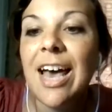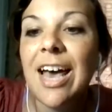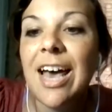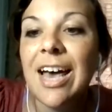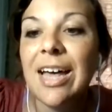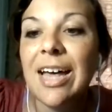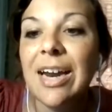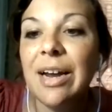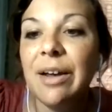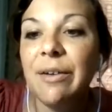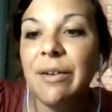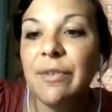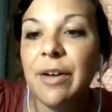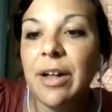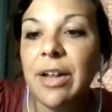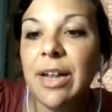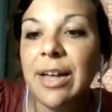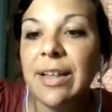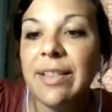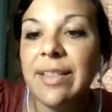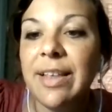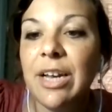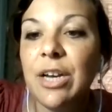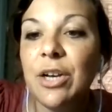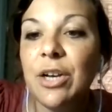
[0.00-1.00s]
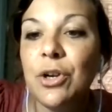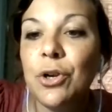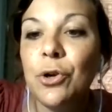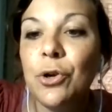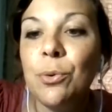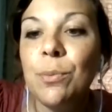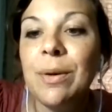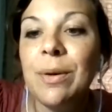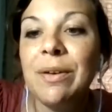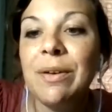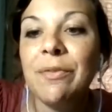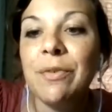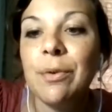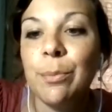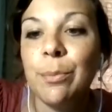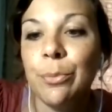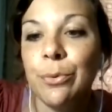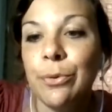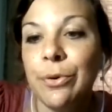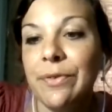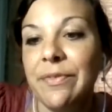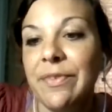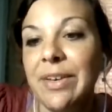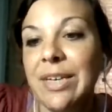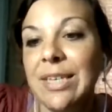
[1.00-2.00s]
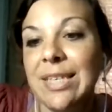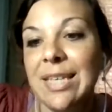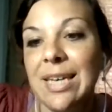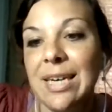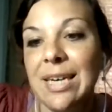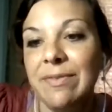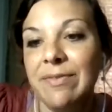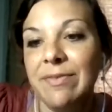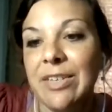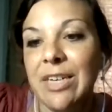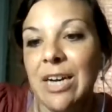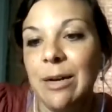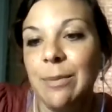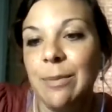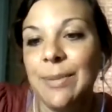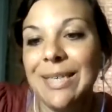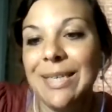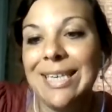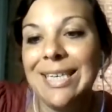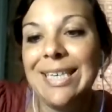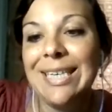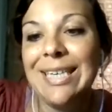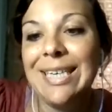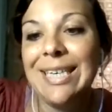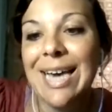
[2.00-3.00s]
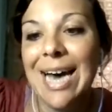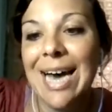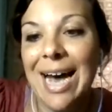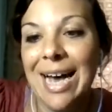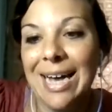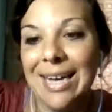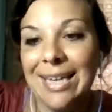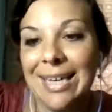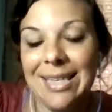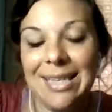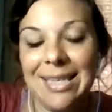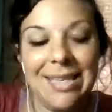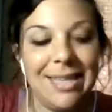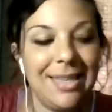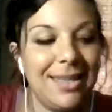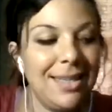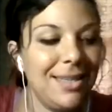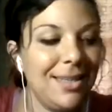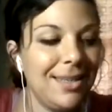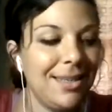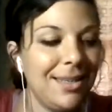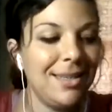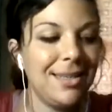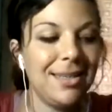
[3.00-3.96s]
and I felt like they knew me from previous lifetimes. Yes.